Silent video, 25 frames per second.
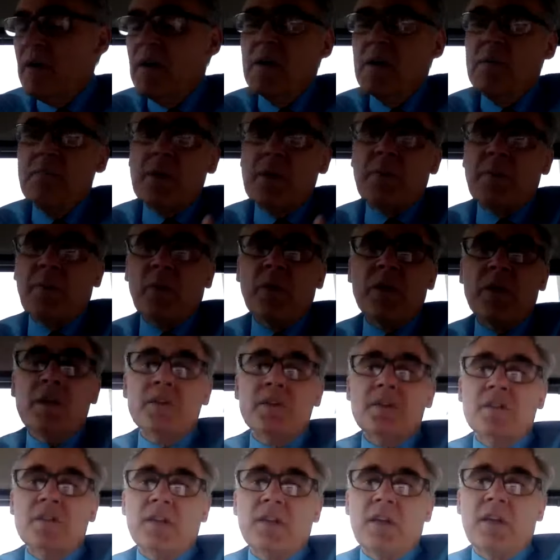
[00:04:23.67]
But my
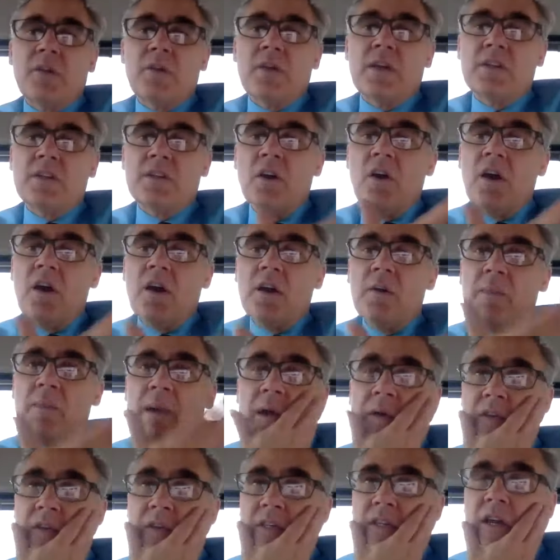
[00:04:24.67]
point is like when I talk
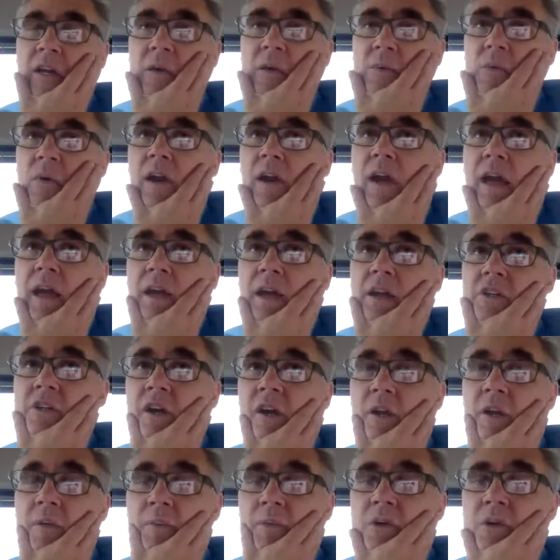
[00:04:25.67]
about this kind of more
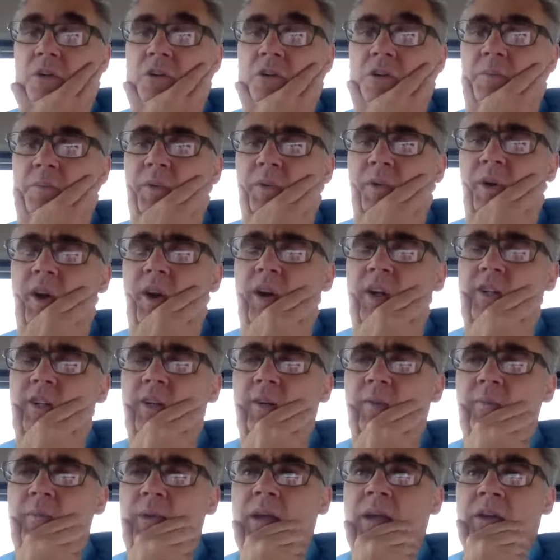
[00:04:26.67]
agile approach to
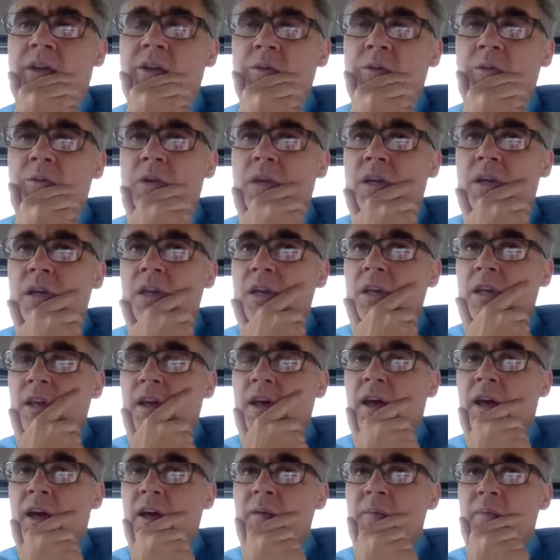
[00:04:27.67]
project management,
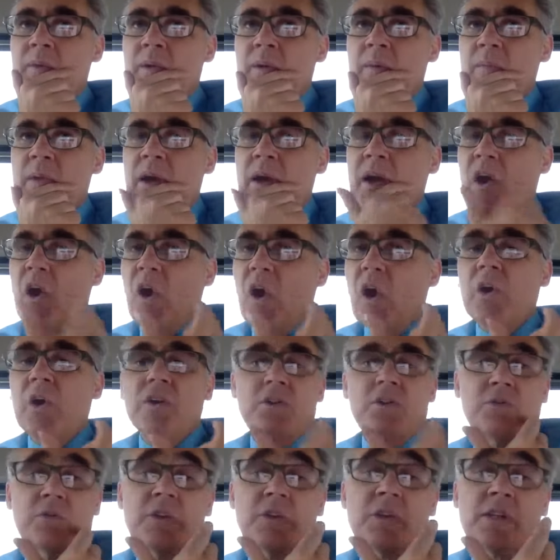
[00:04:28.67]
my
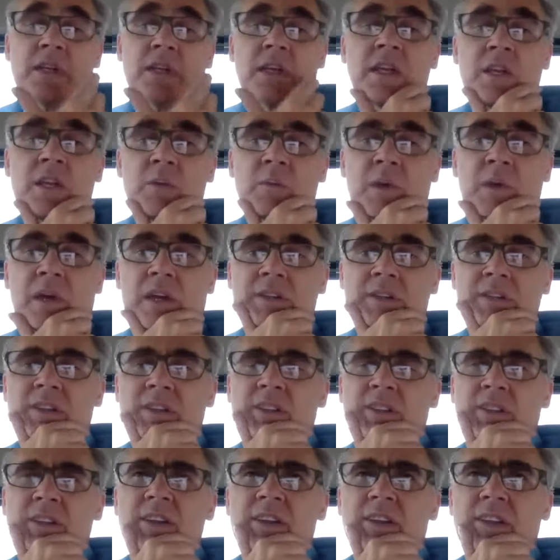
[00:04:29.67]
heart's really in it, because I
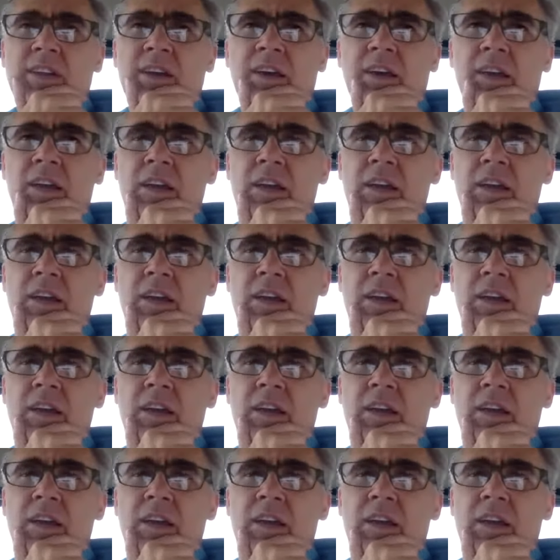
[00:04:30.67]
think that